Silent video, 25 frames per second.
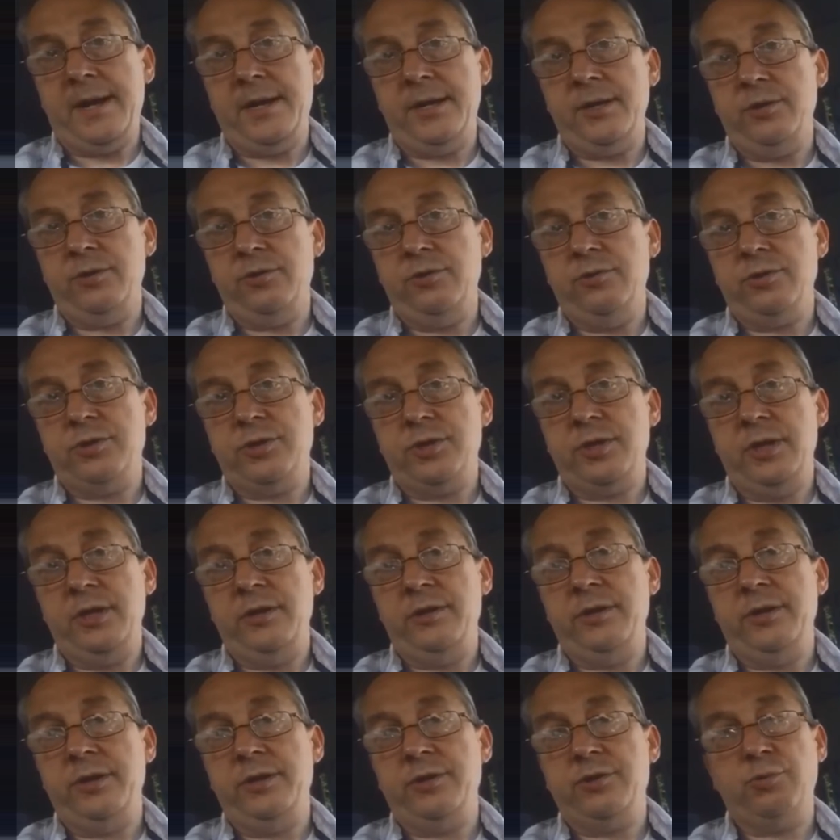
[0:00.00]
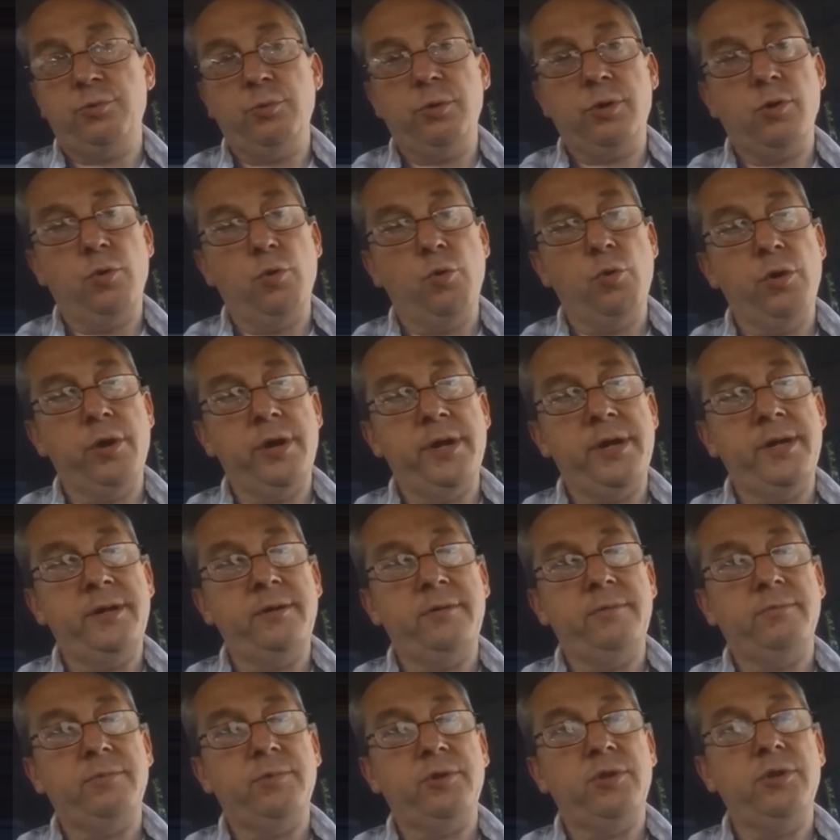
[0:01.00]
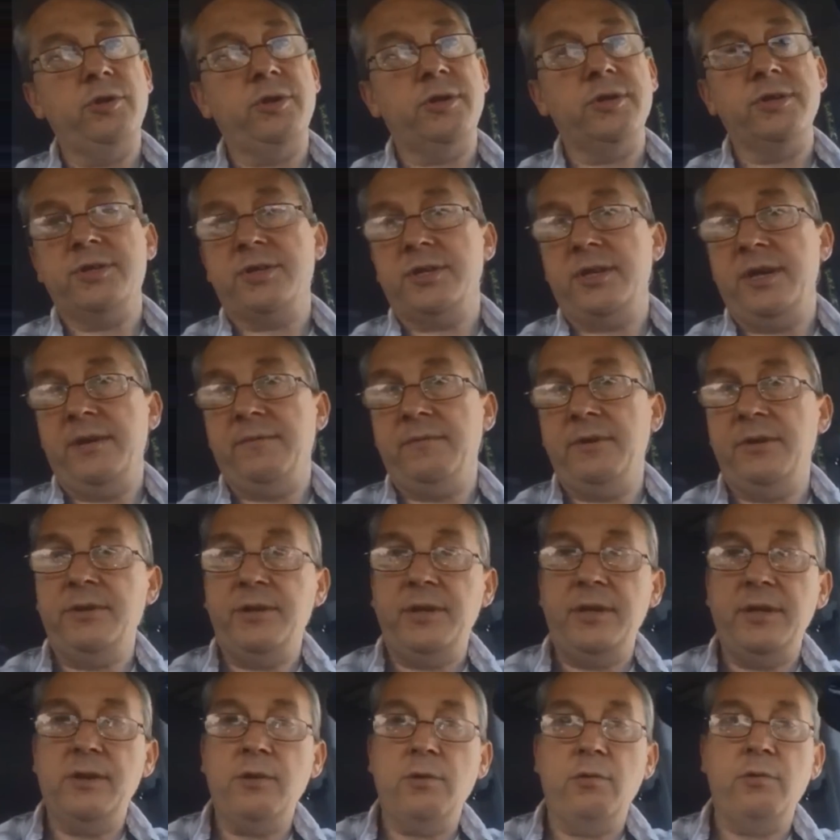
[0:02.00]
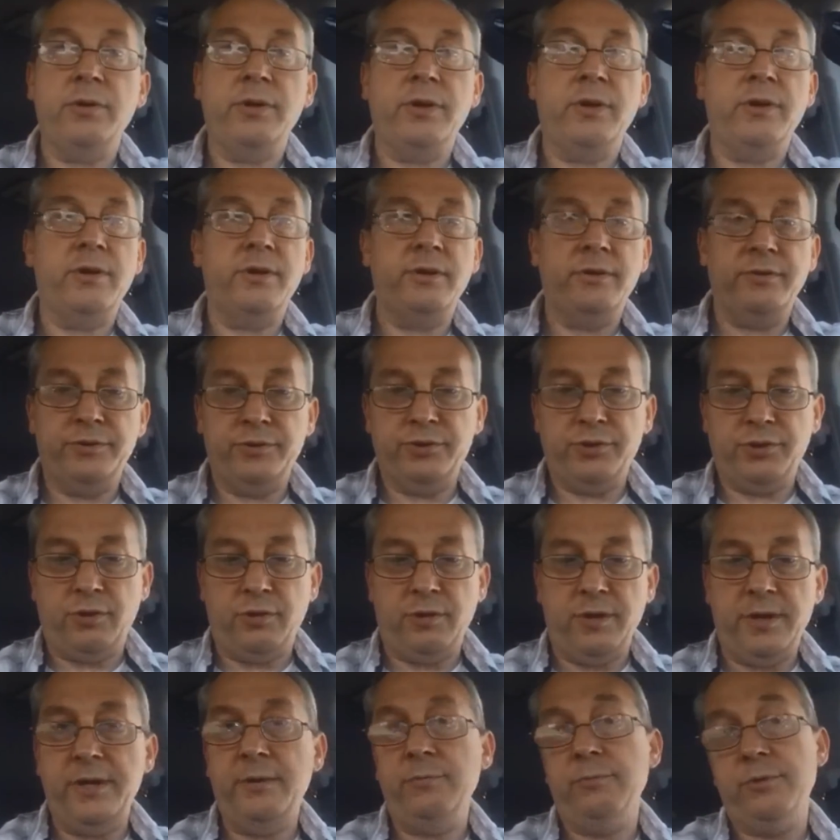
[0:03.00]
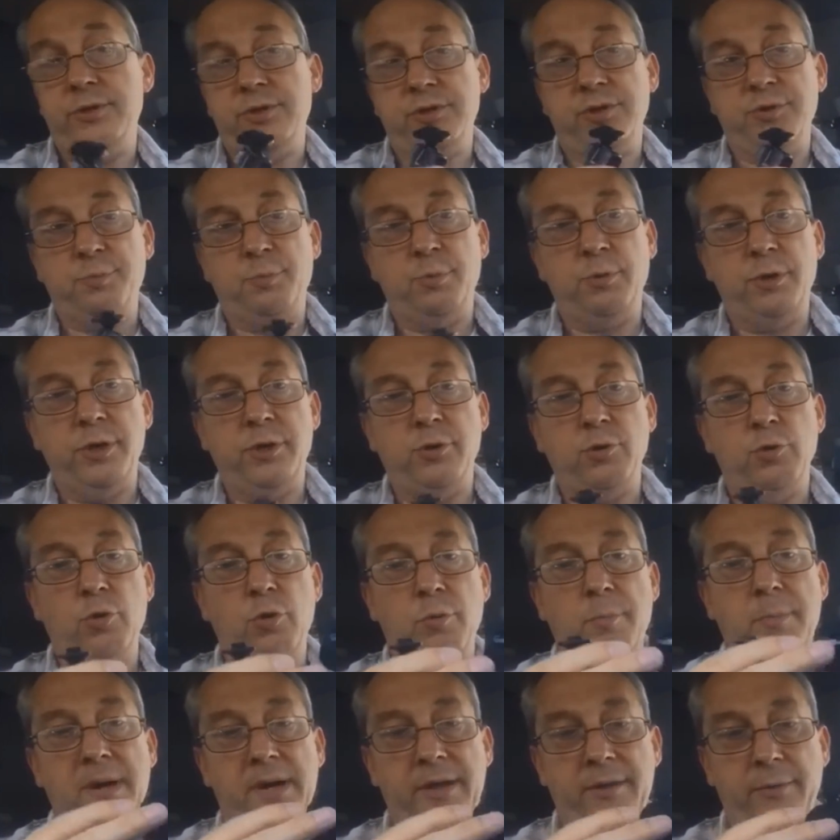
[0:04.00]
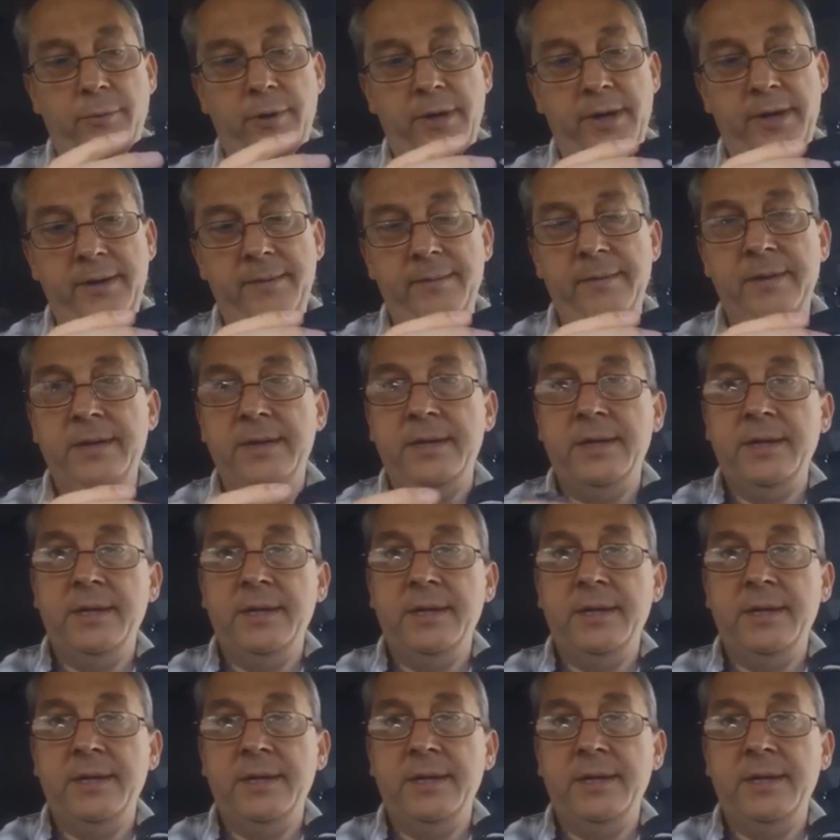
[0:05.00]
at it, you see that it's recording, you can see everything going on the screen, which is pretty cool, by the way.